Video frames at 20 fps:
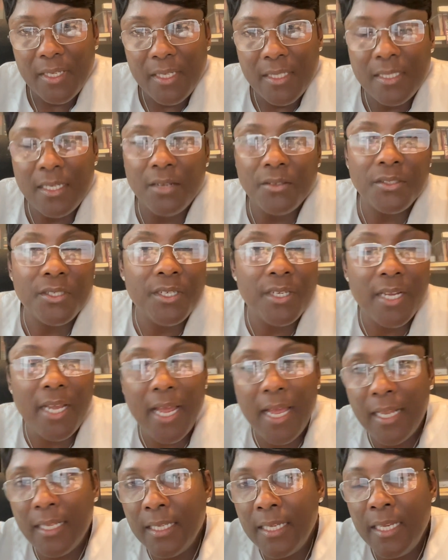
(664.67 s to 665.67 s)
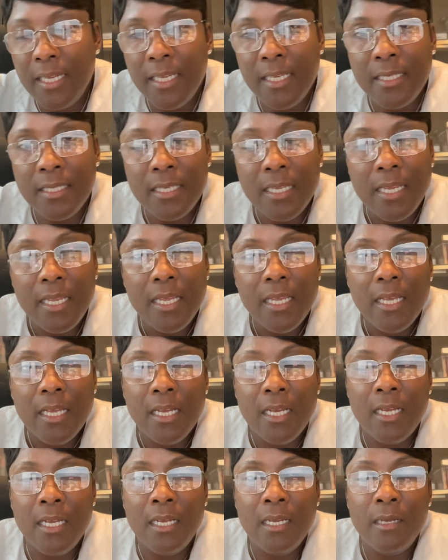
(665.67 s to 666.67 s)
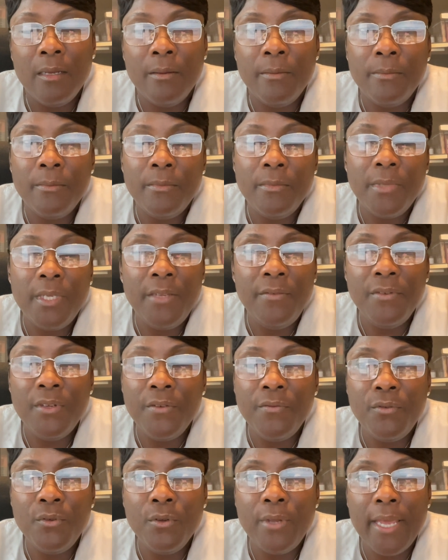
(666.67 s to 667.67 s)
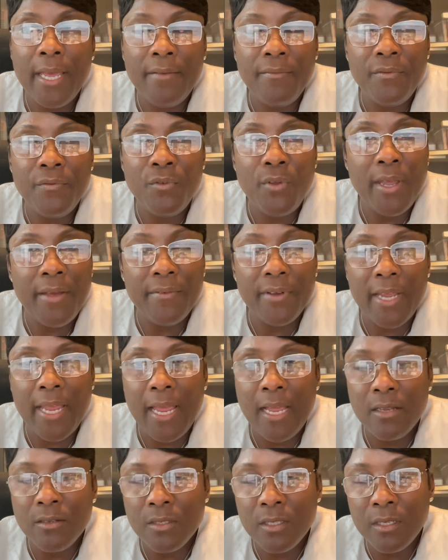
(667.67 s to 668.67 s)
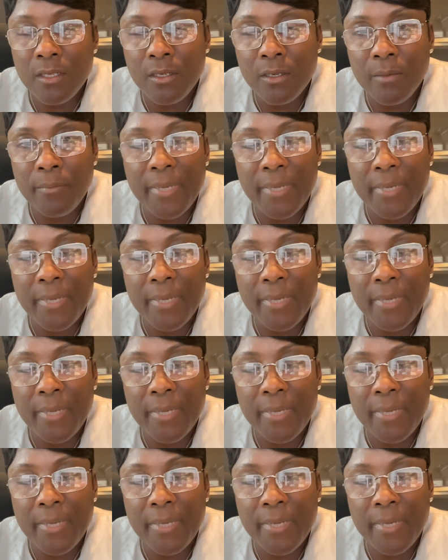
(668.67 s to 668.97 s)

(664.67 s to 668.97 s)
Talk to your colleagues. Even if you have a counselor,